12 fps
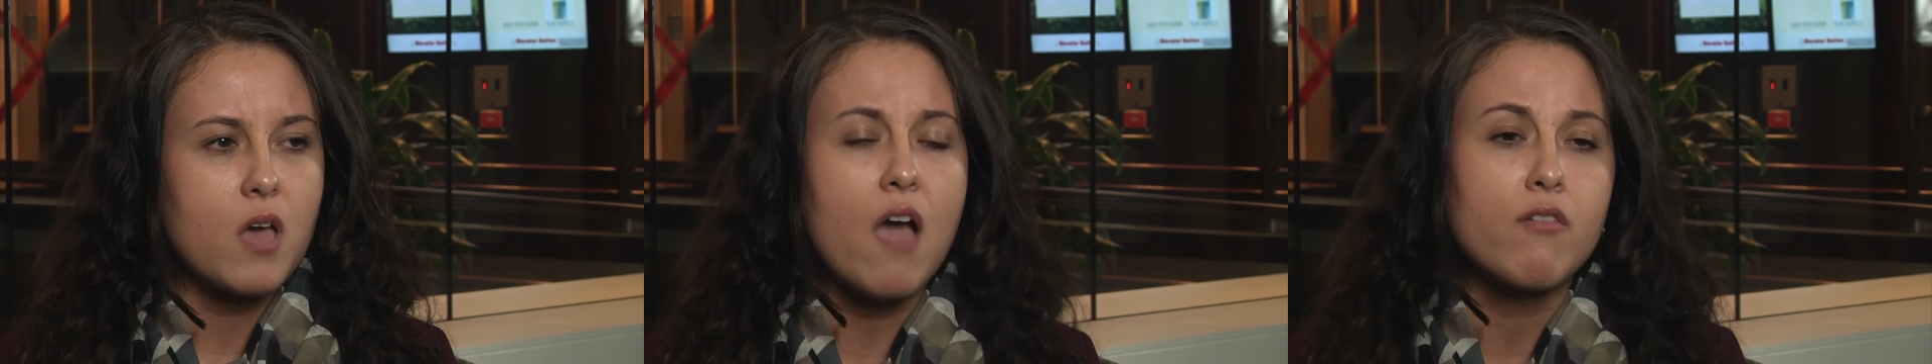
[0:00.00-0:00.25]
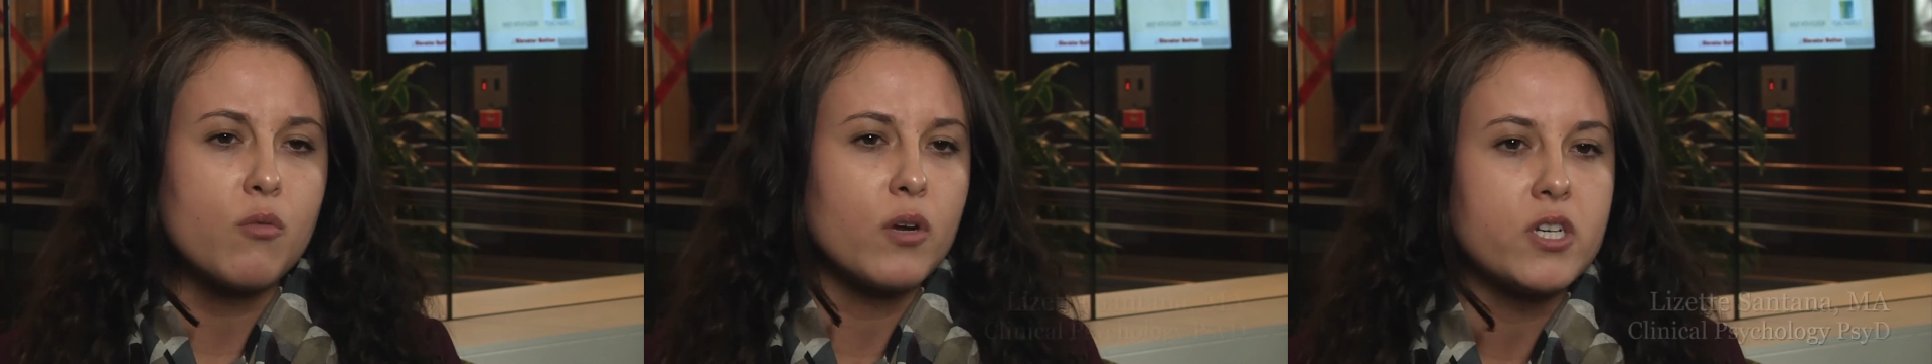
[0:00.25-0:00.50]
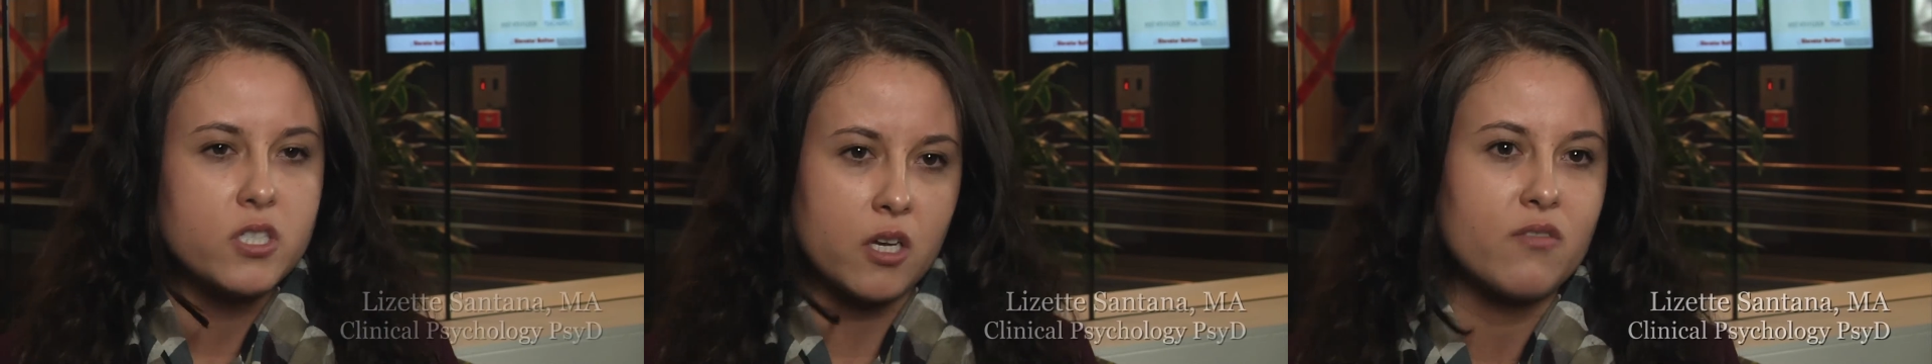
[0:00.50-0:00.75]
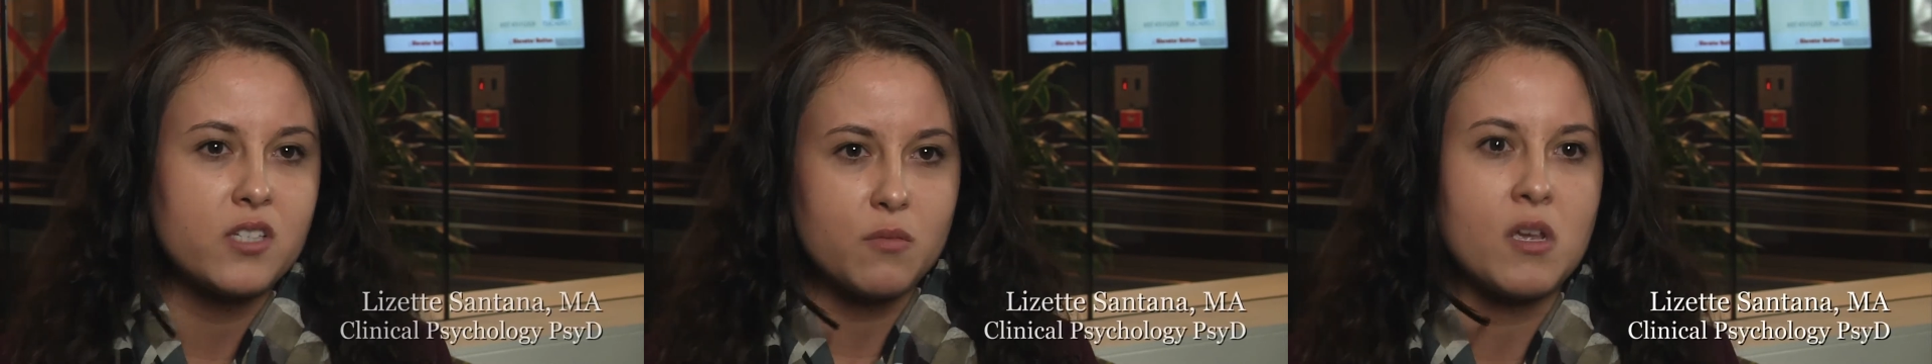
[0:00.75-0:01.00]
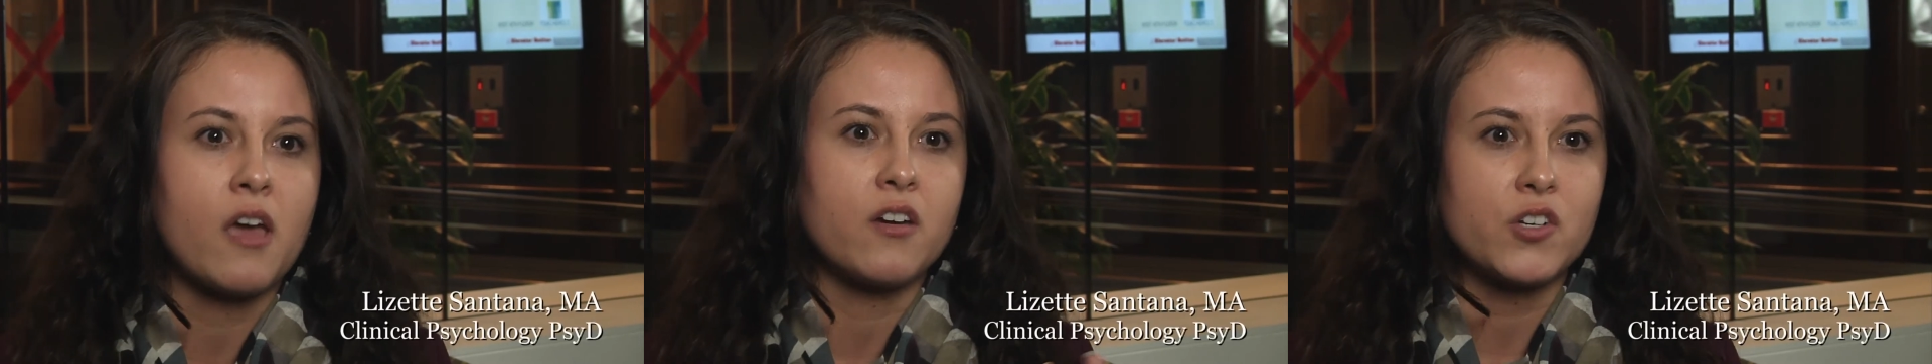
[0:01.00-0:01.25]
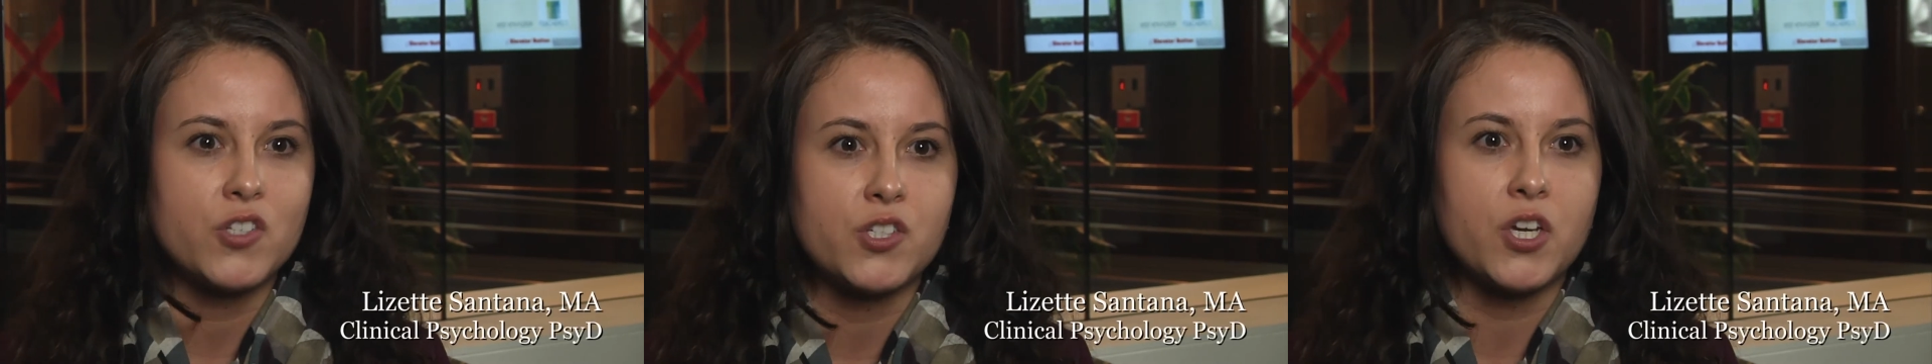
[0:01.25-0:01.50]
Everyone deserves to be
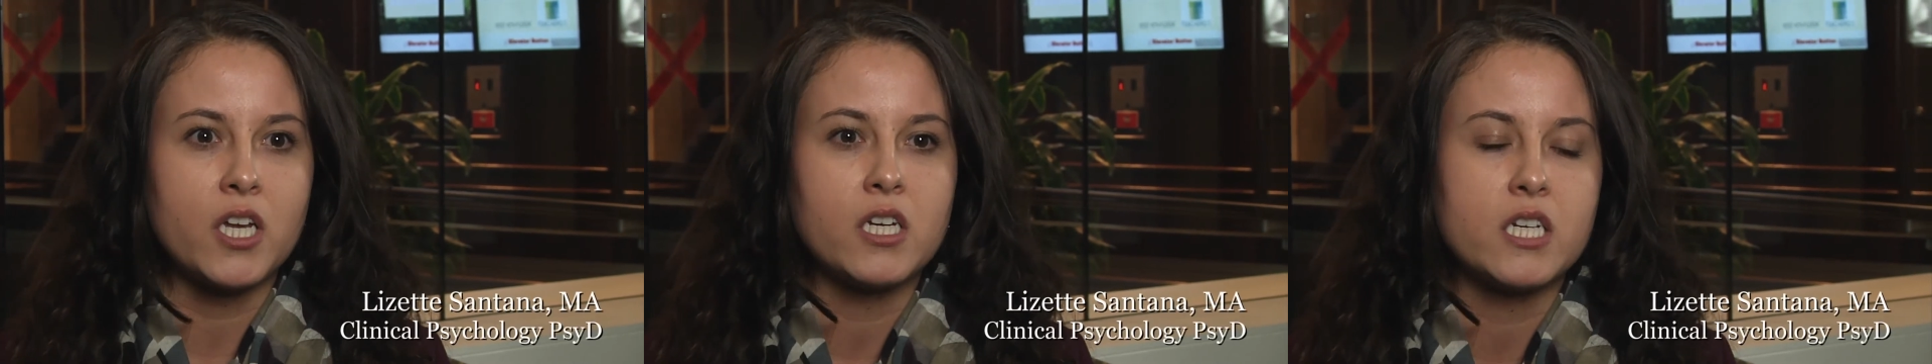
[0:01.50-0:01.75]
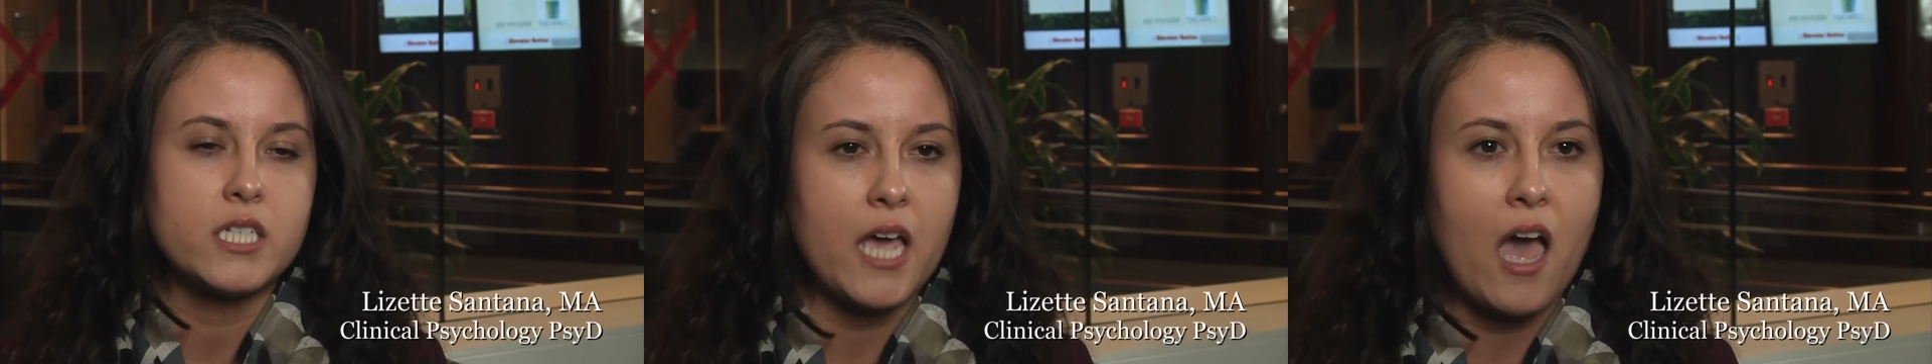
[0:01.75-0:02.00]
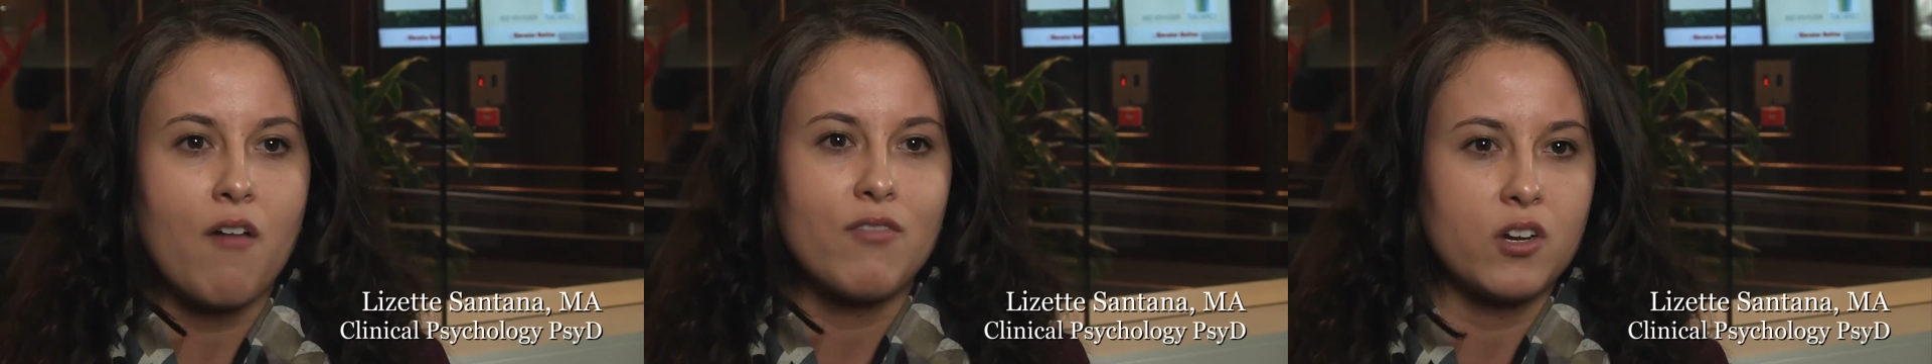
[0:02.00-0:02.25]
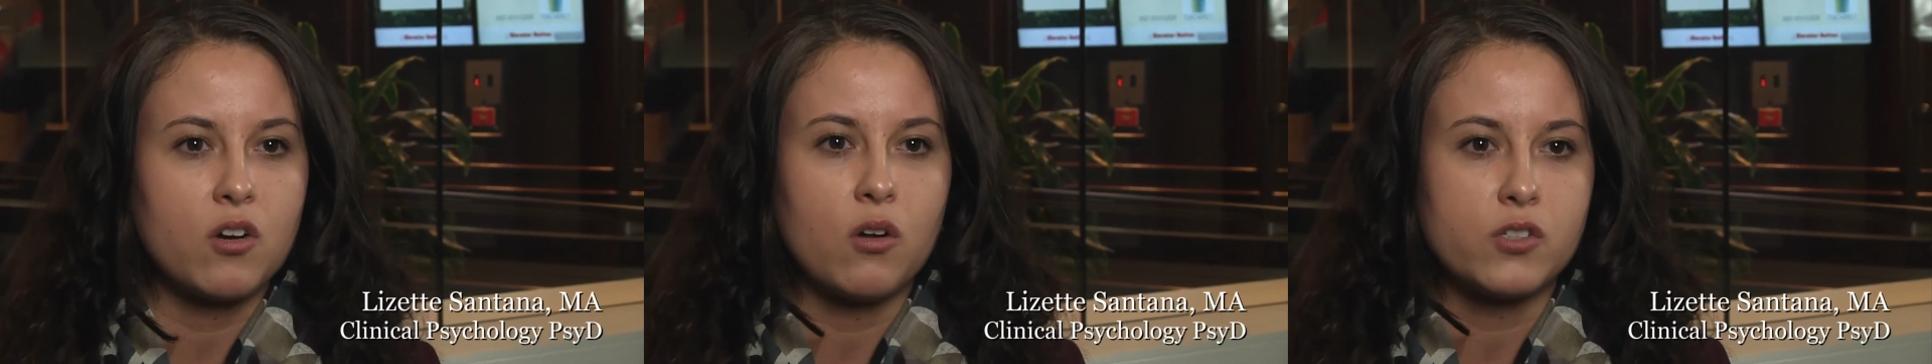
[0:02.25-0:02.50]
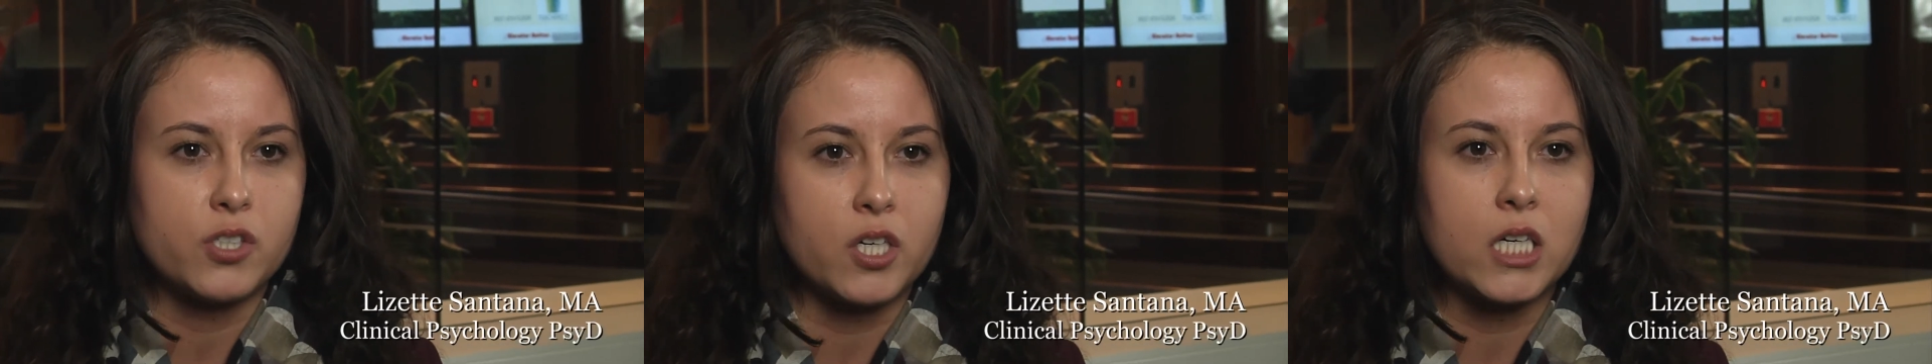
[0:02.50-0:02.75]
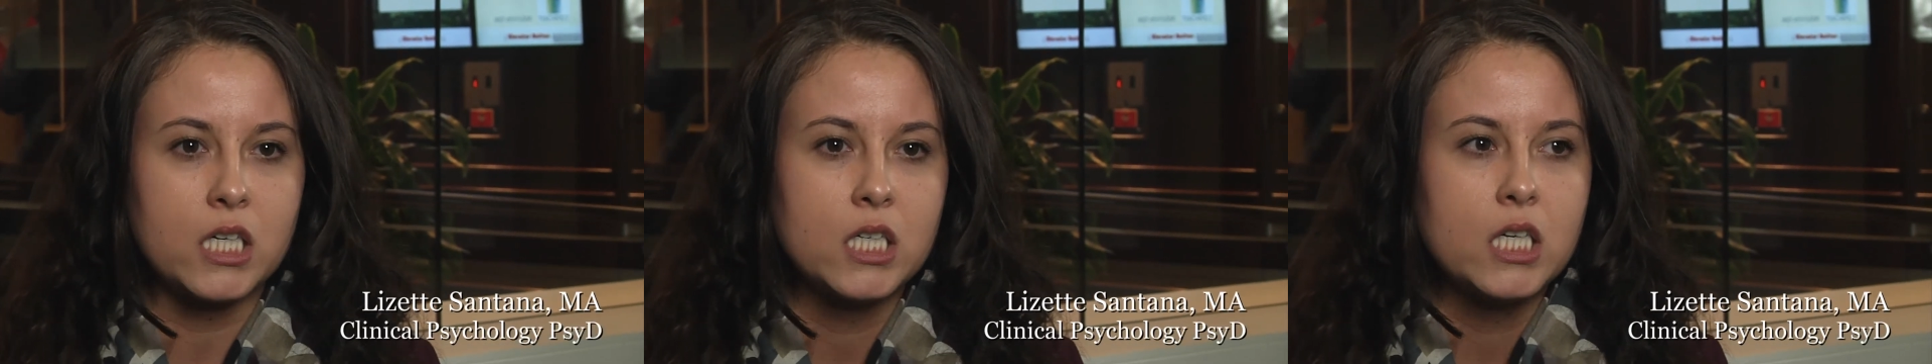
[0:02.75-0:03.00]
understood and to have their culture